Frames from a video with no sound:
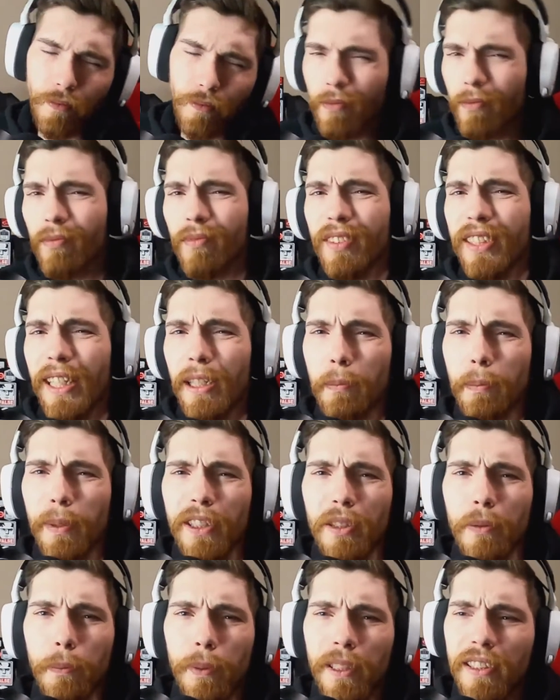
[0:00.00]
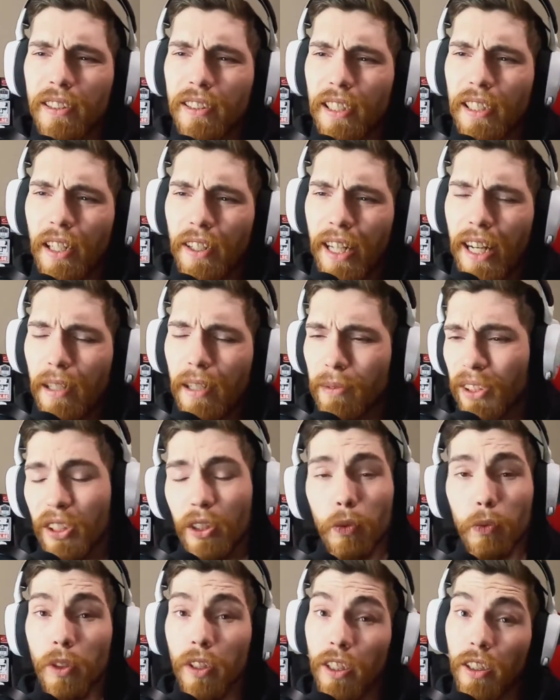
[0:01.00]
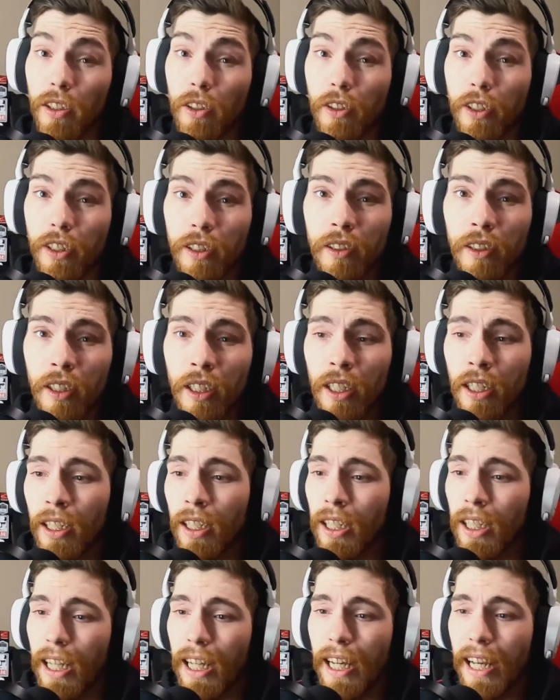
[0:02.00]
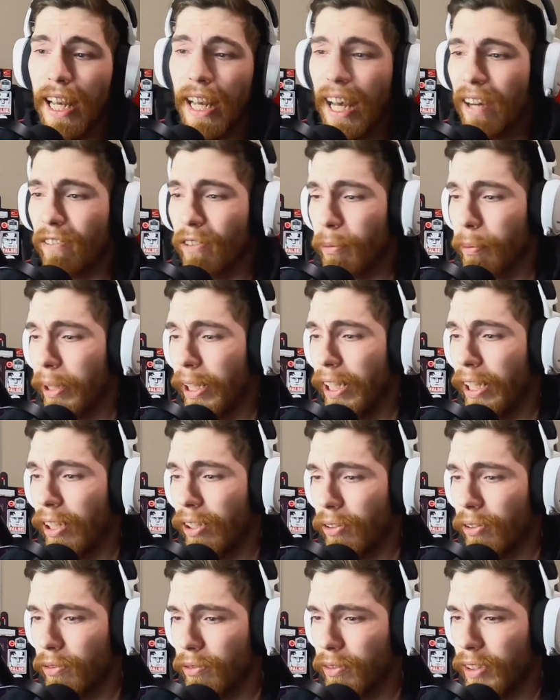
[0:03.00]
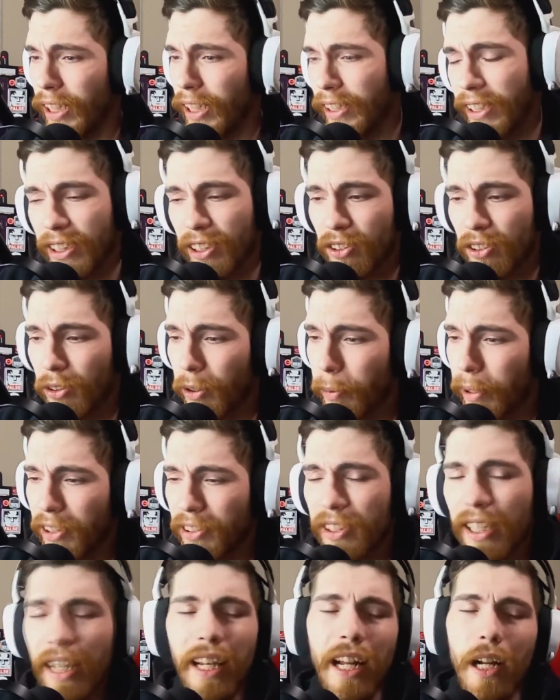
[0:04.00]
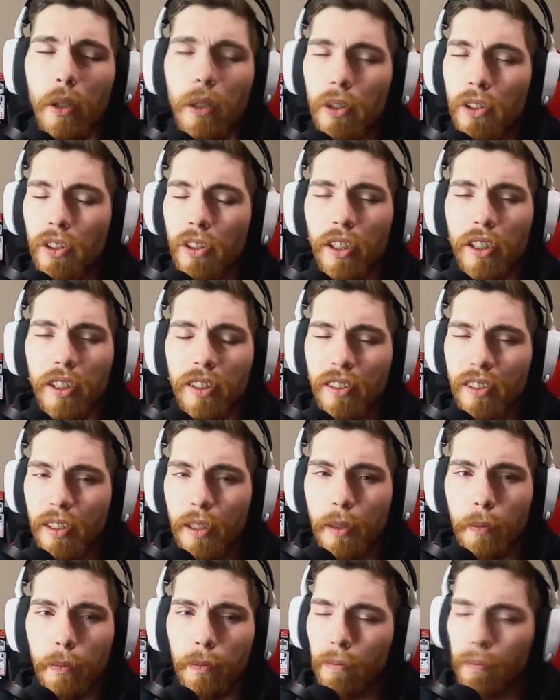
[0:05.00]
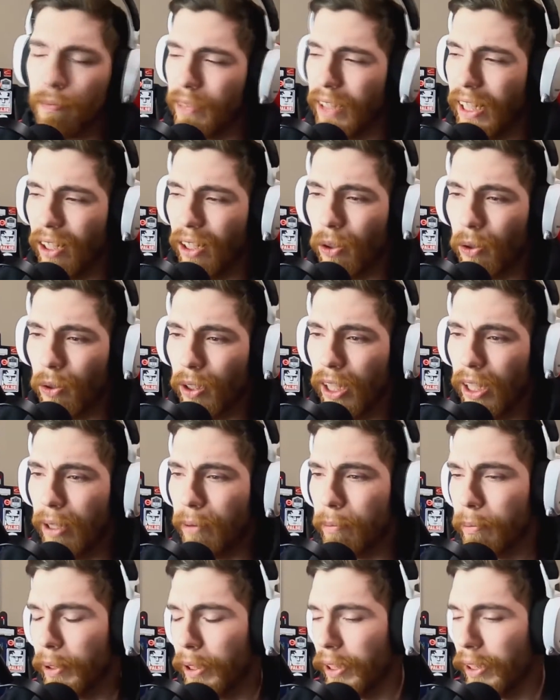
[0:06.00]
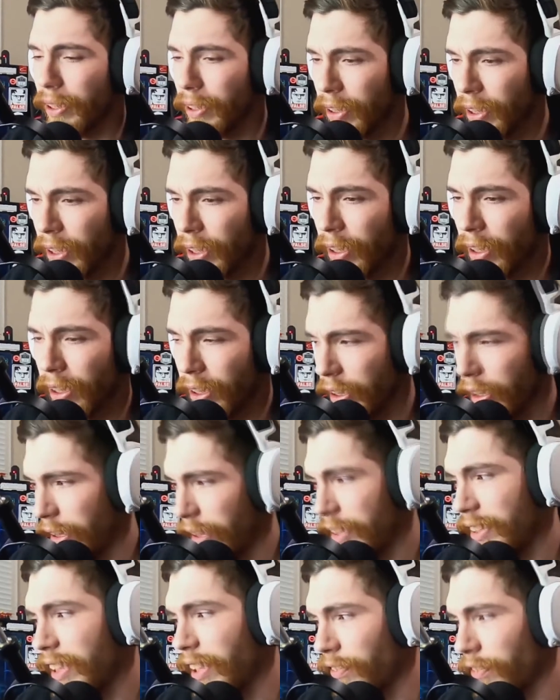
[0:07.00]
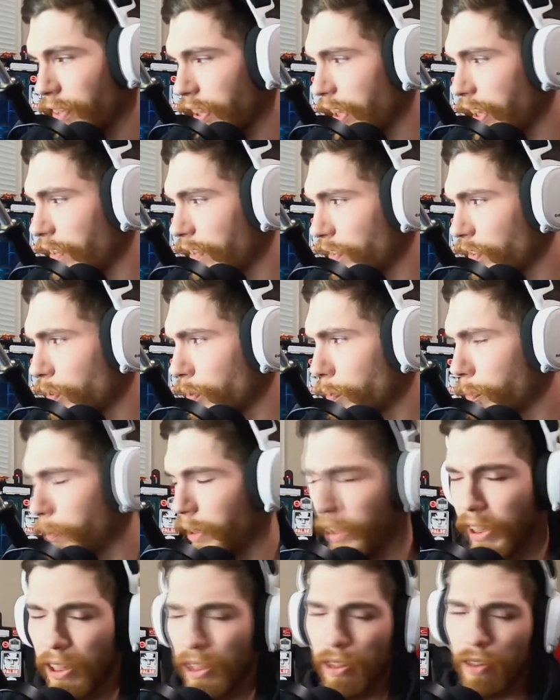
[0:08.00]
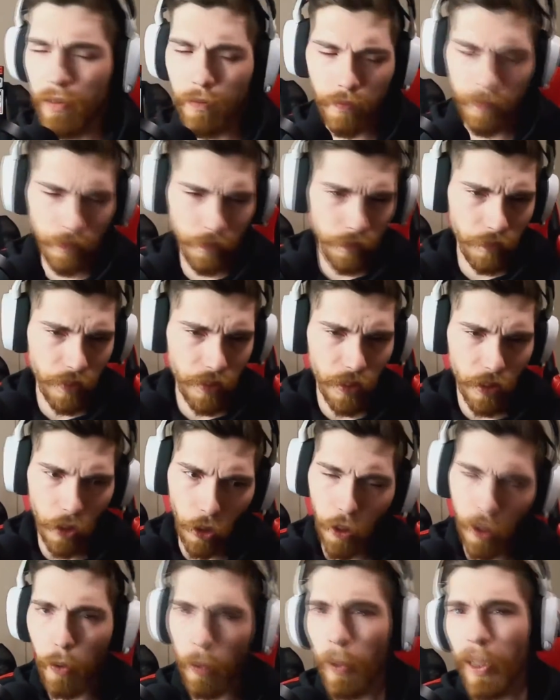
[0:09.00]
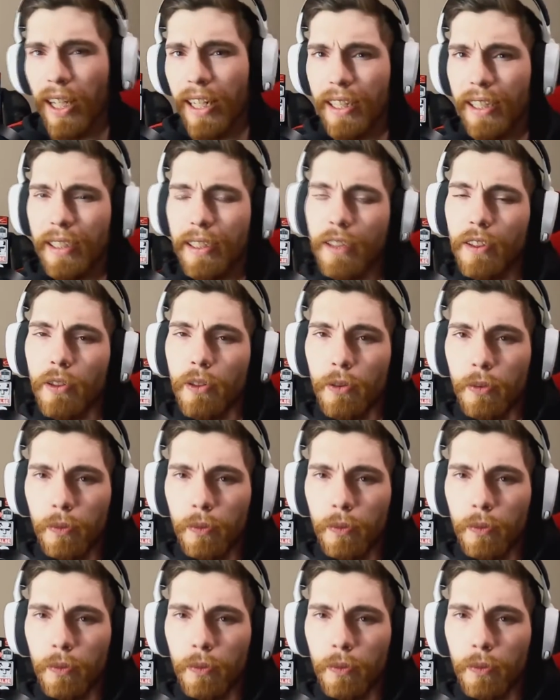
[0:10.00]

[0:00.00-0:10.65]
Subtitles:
Take bits and pieces out of that. I'm still really learning. I have I think it's only about 10 hours on the sim. Not a whole lot, but it's definitely enough to be learning what I need to do.